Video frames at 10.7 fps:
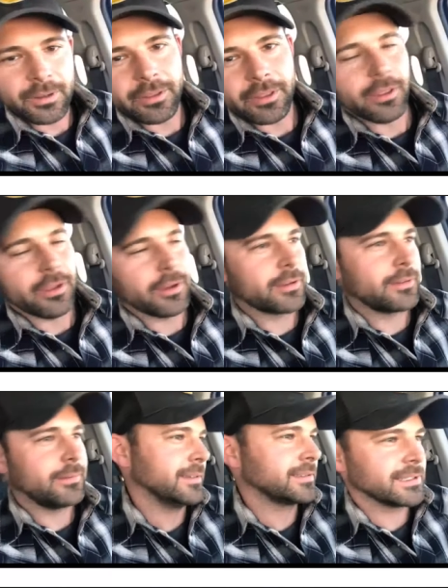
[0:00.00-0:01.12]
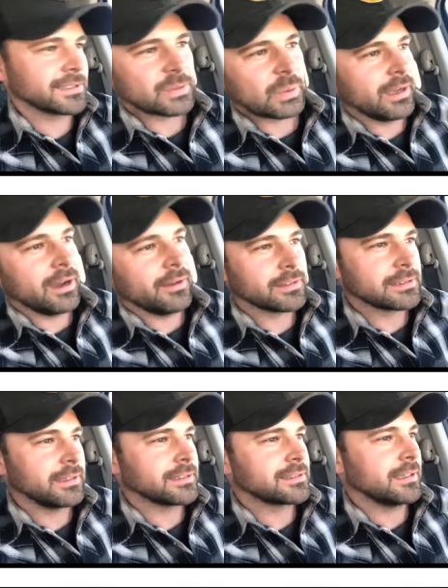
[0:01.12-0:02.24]
the, the easiest way, obviously, is
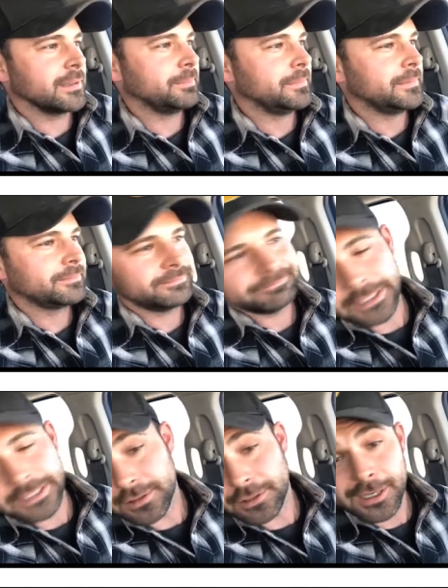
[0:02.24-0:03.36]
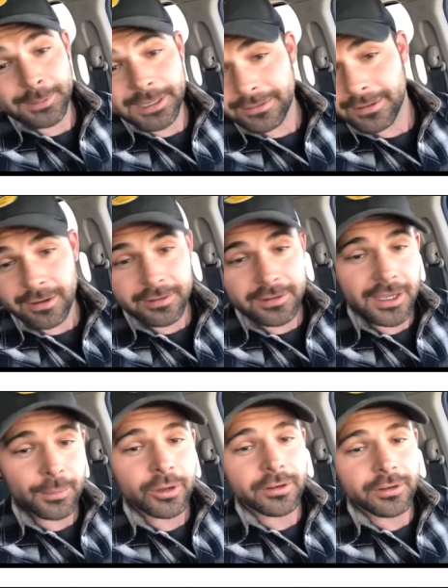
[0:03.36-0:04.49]
the Instagram at
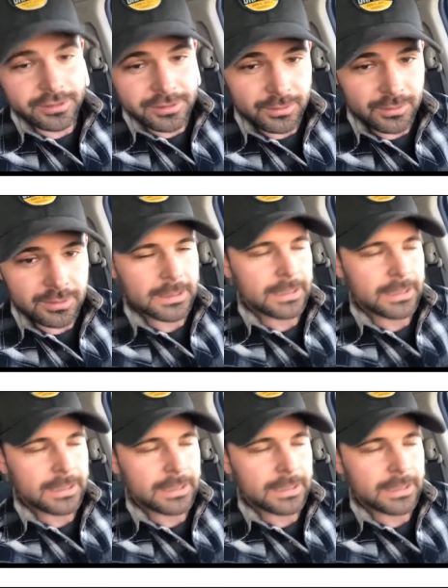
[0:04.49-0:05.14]
diehardcowboy underscore.